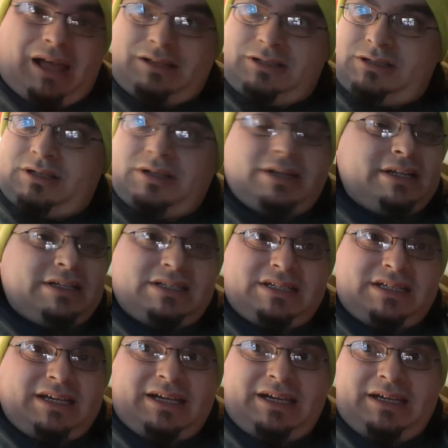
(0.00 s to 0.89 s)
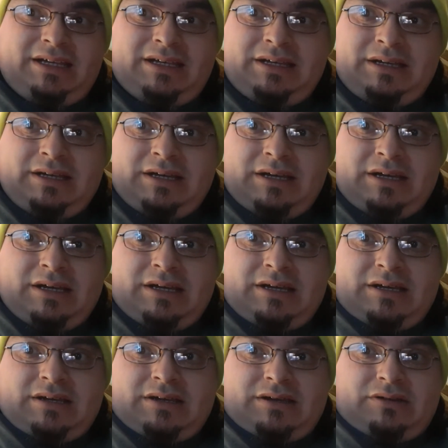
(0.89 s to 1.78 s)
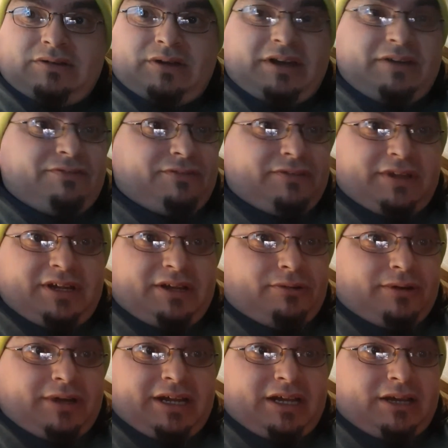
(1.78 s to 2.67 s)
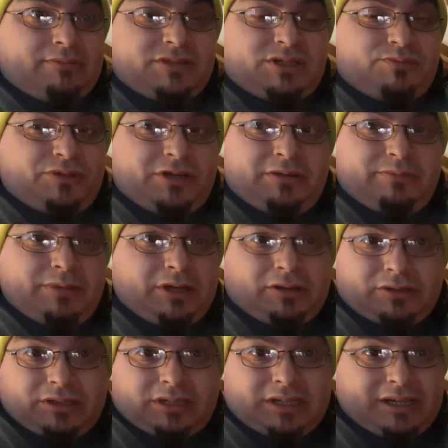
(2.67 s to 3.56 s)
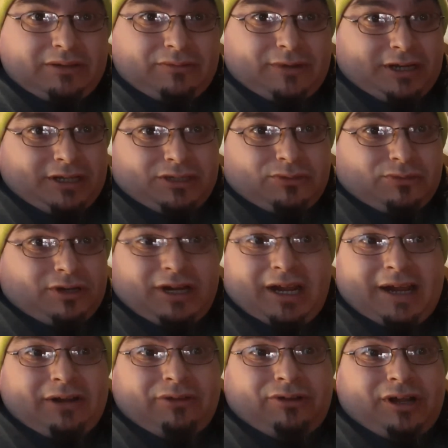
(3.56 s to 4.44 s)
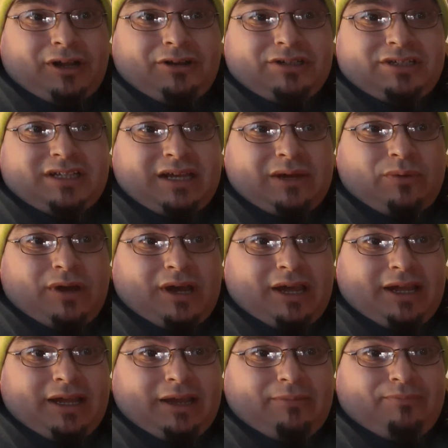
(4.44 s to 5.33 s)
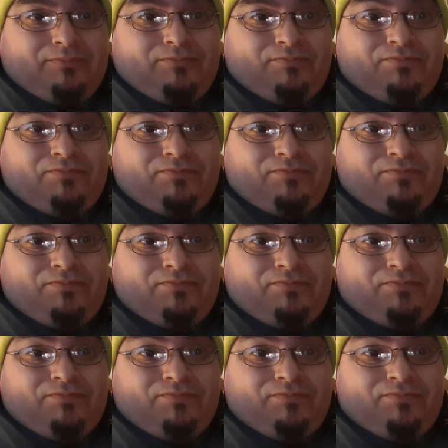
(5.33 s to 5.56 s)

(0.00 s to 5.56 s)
to this day, if it already comes pre-built and ready to run, I don't understand why